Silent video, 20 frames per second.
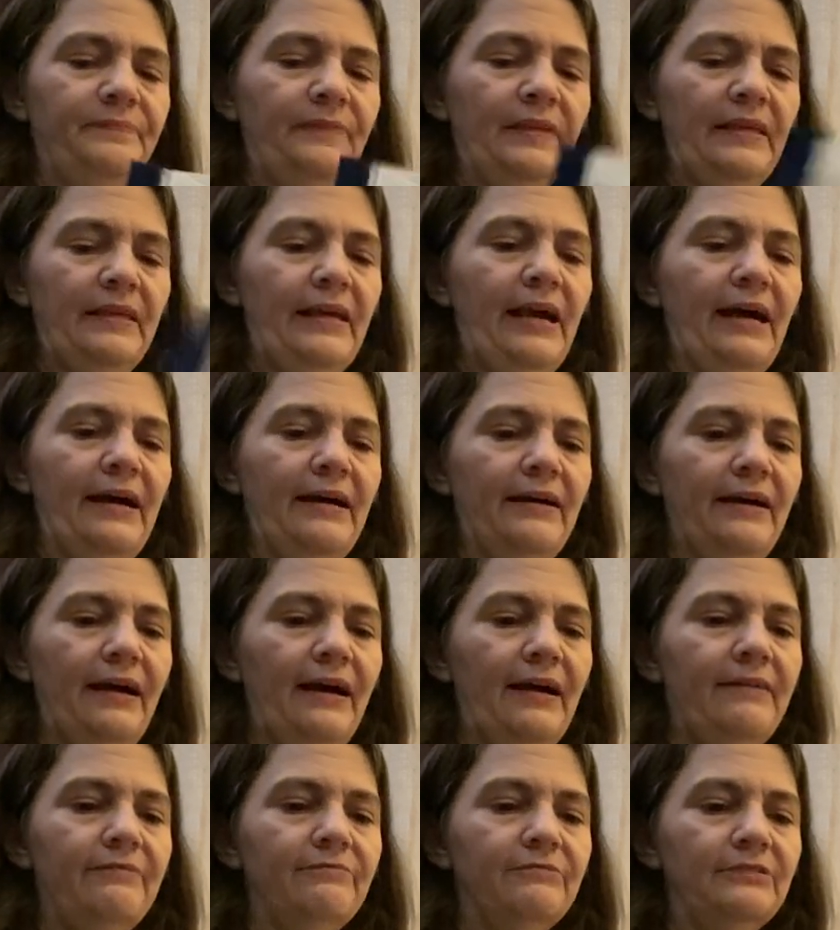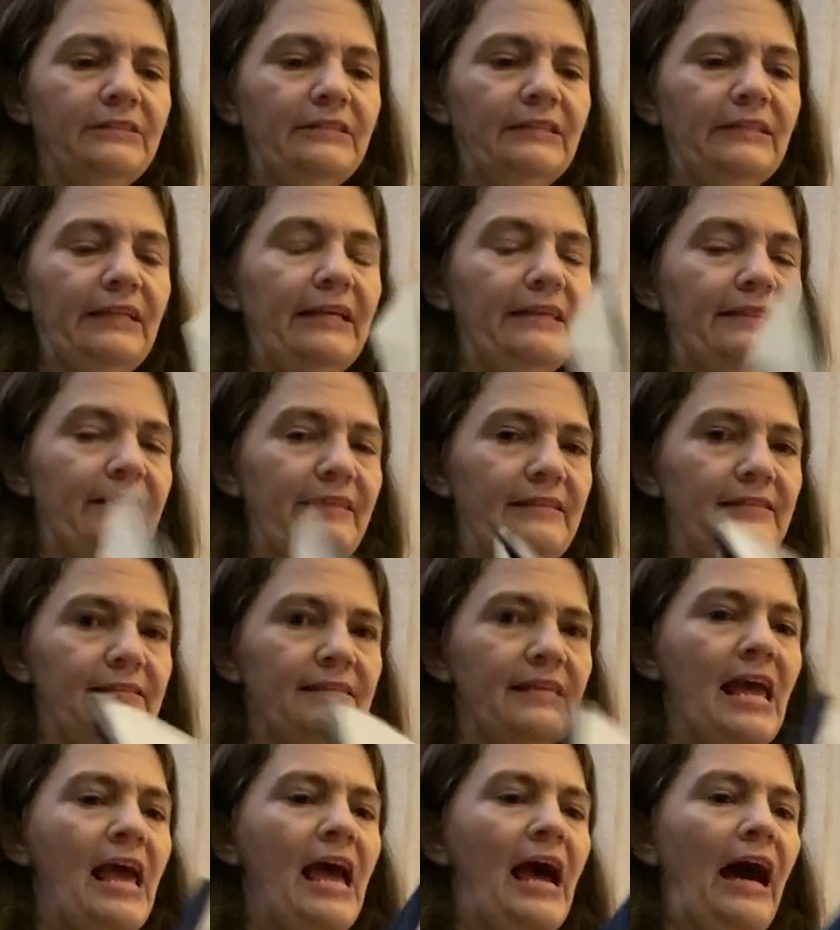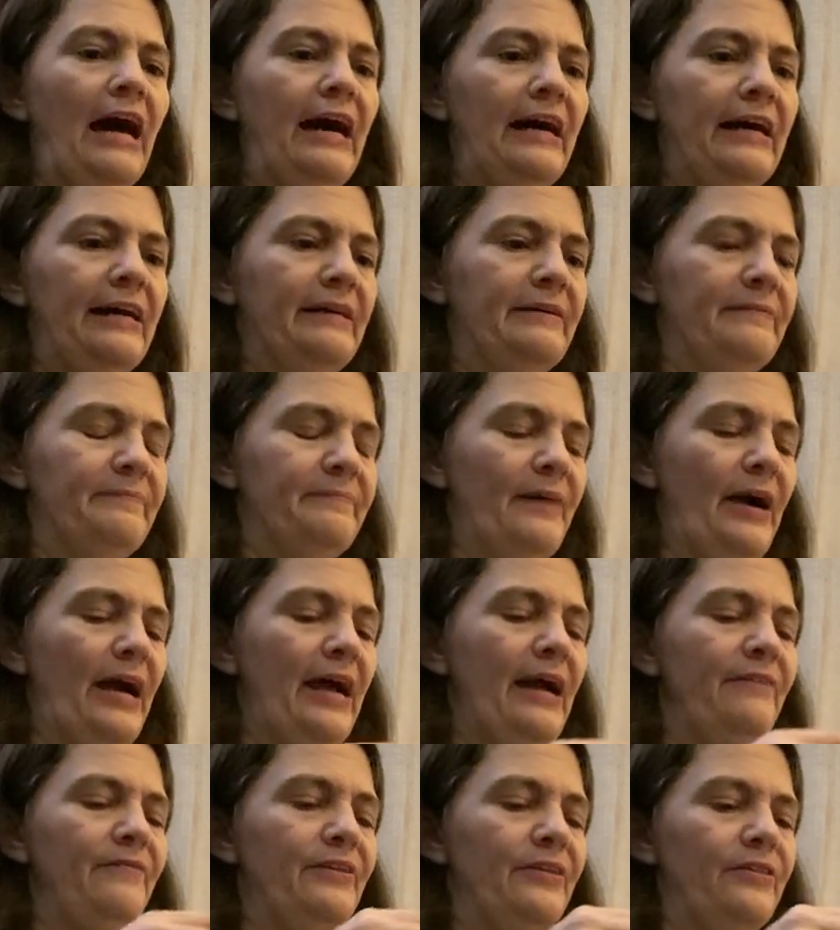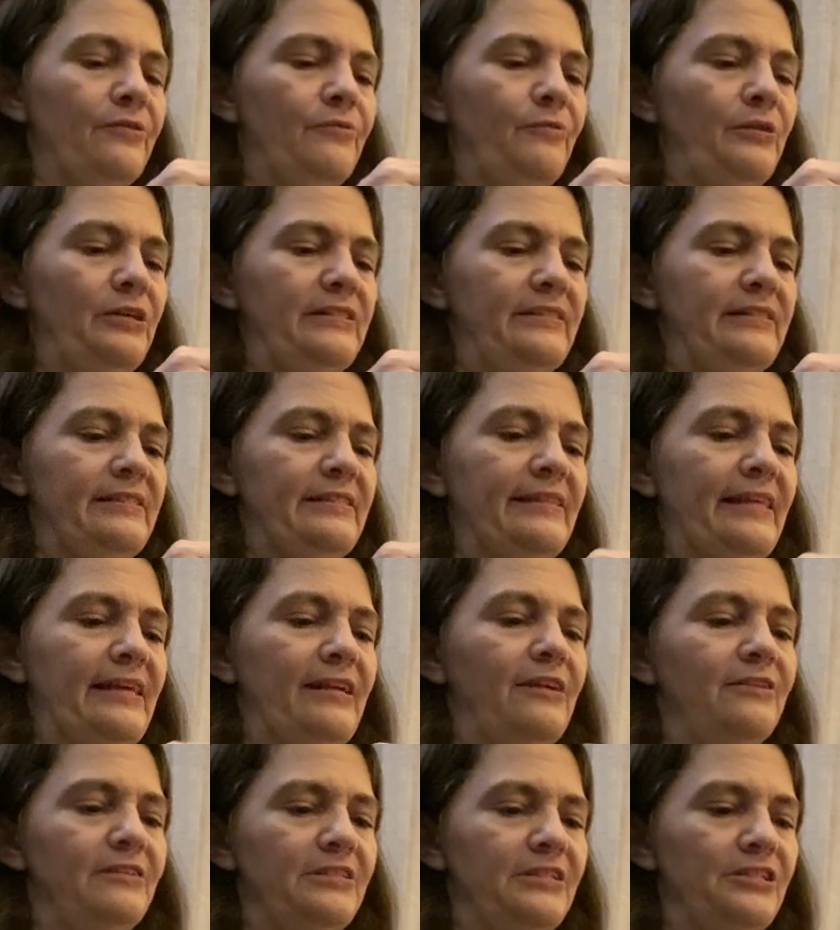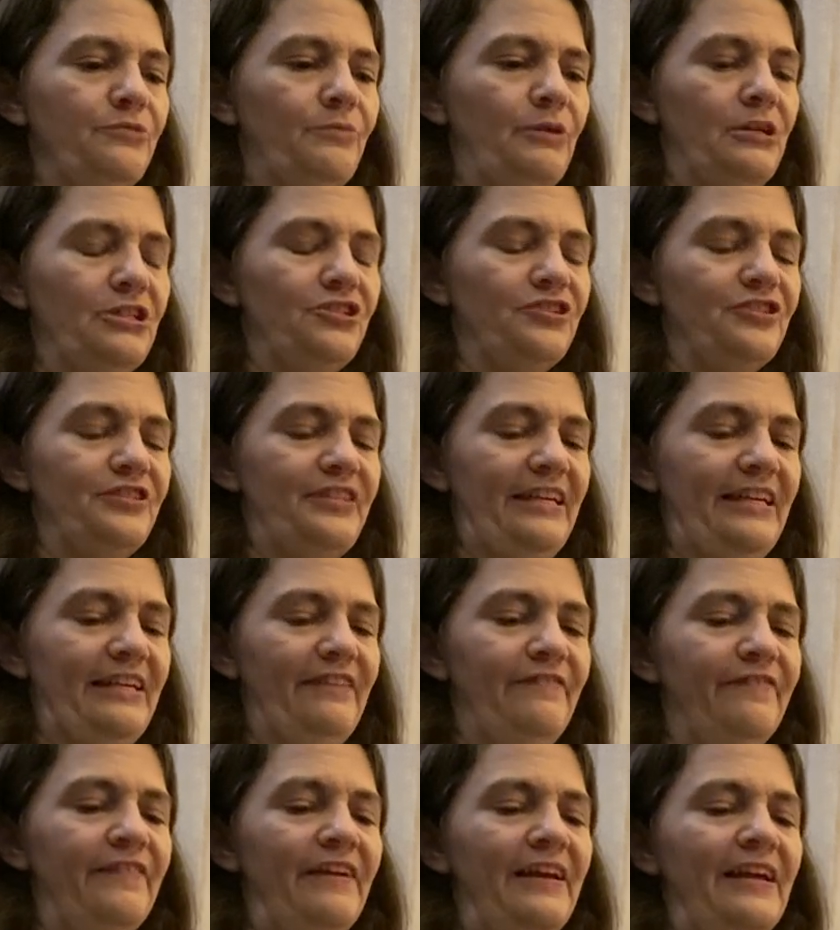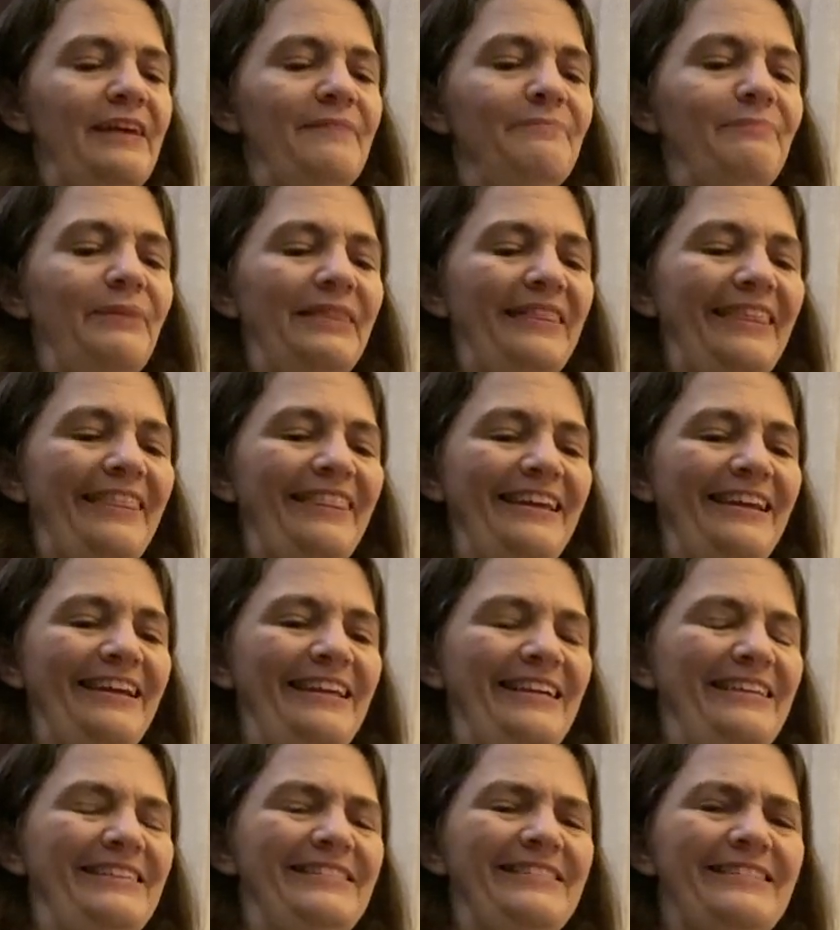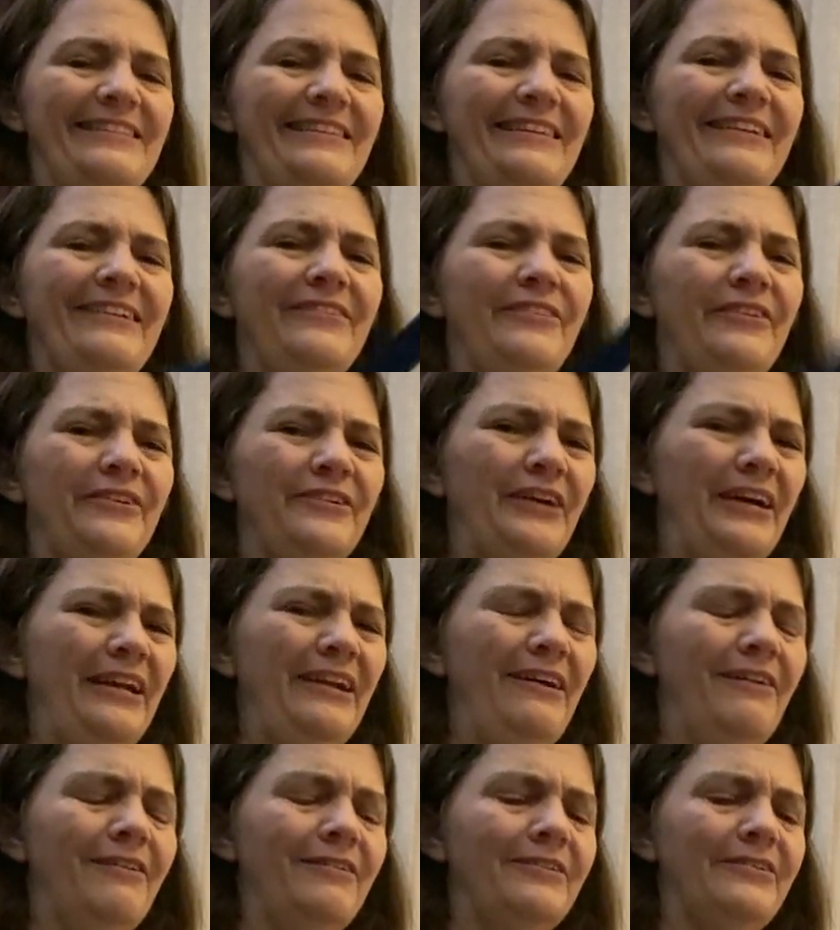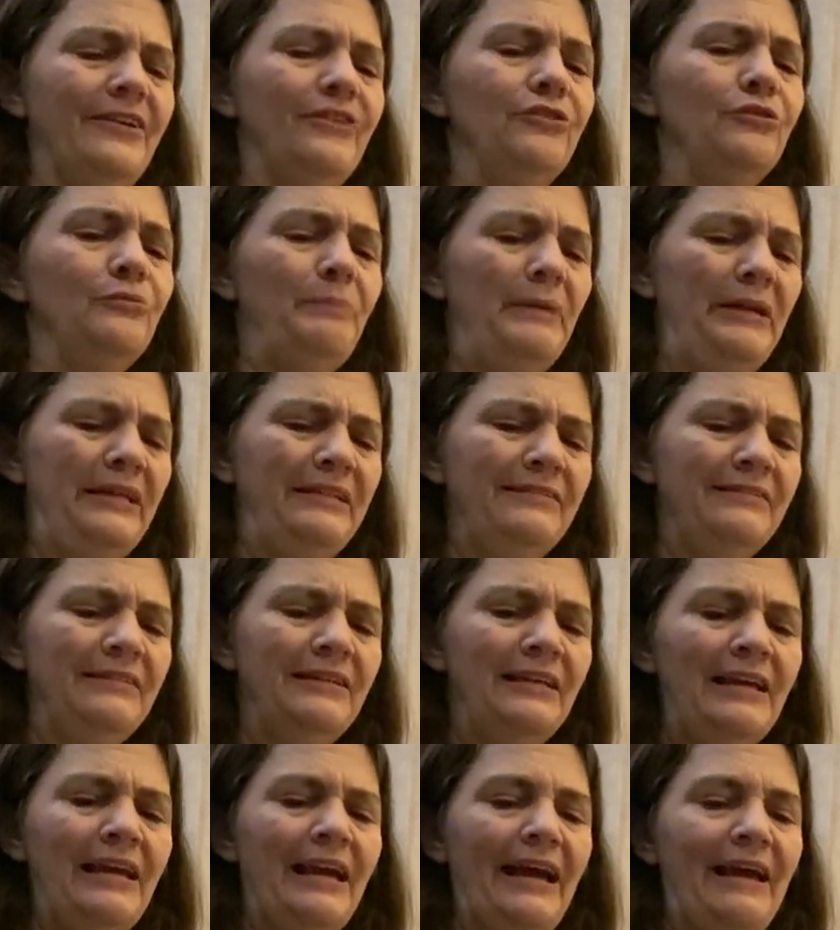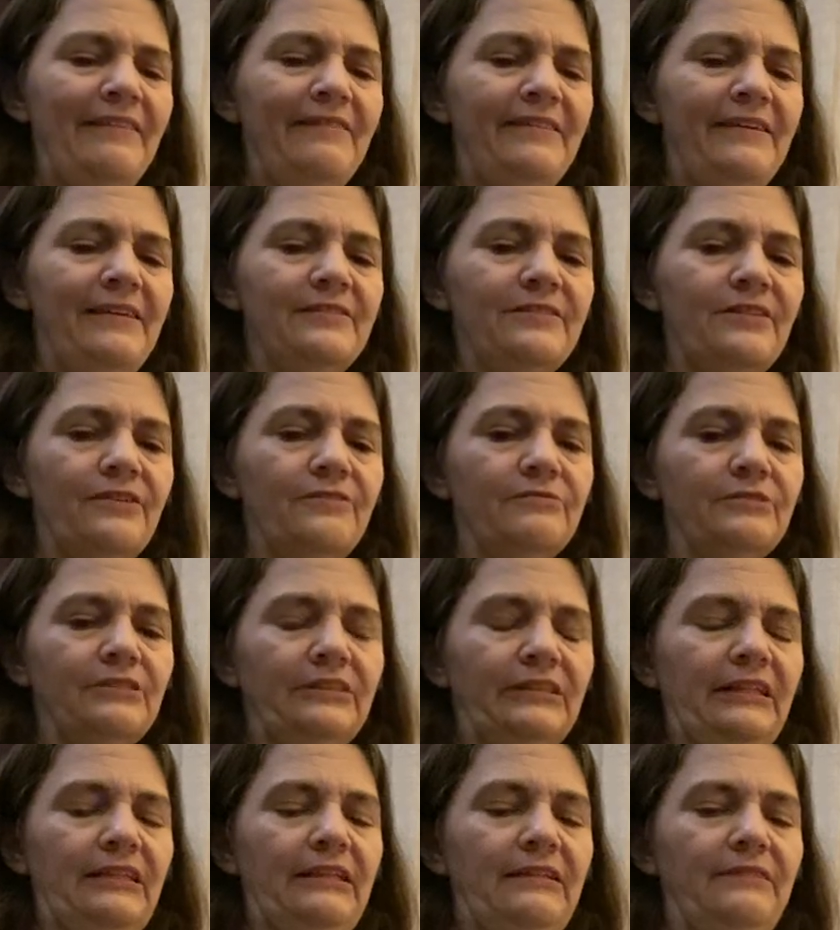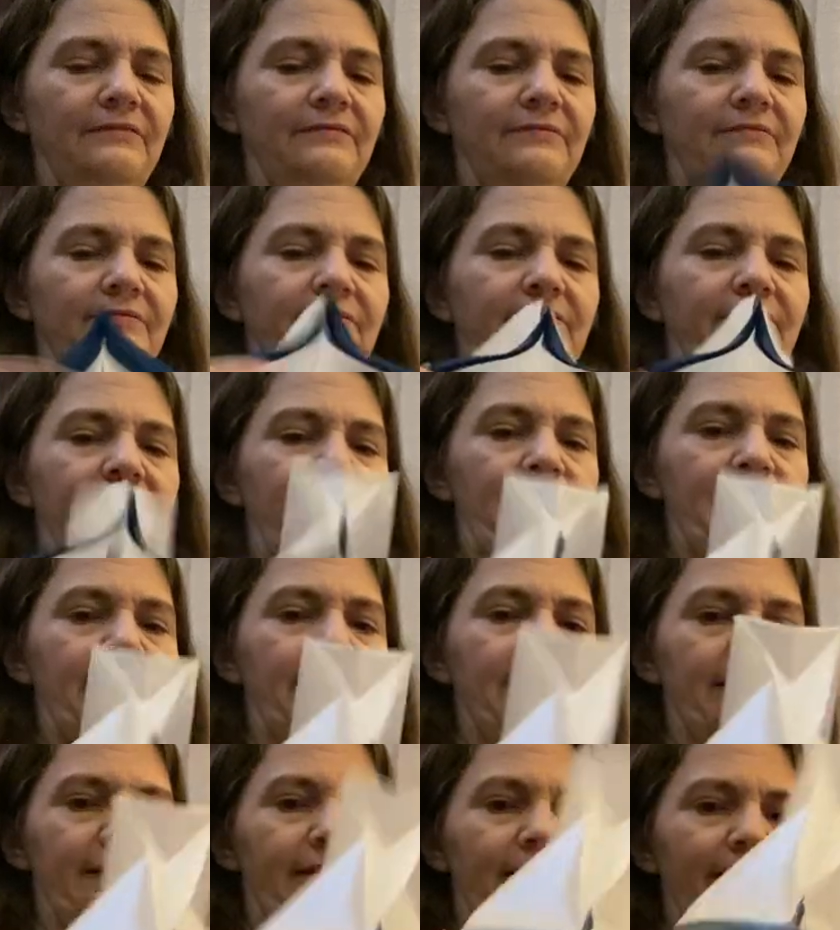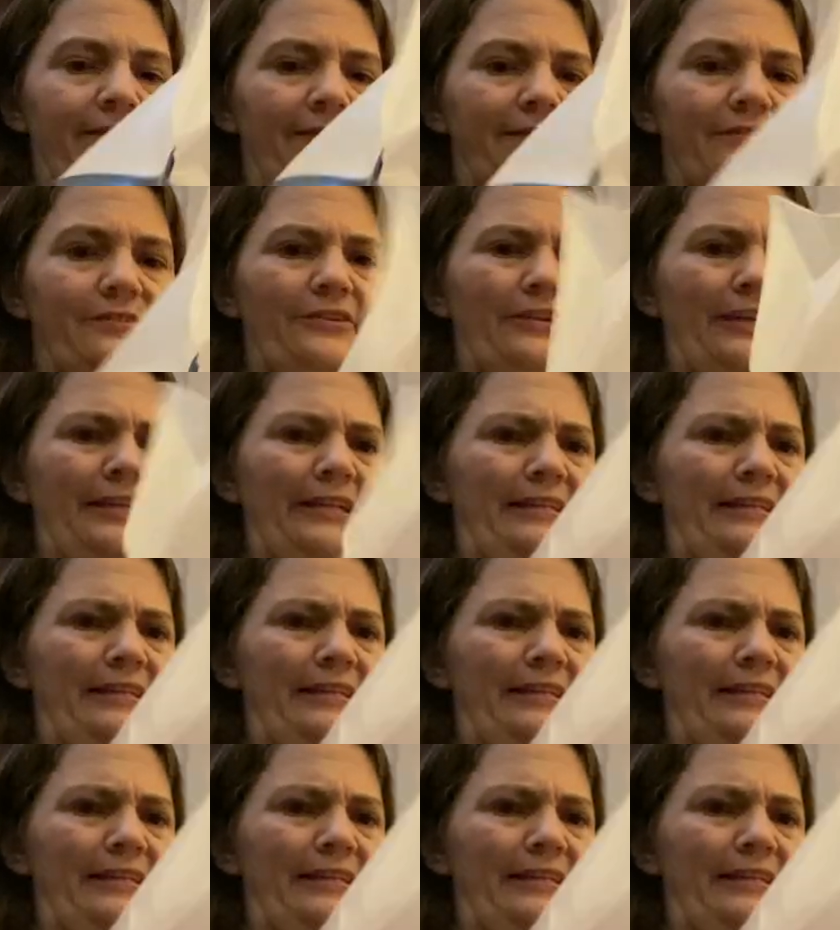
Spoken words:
yeah, I really like these. I have other ones that are dishwasher safe, but the thing is, they're kind of hard to open, and these are really easy. These are kind of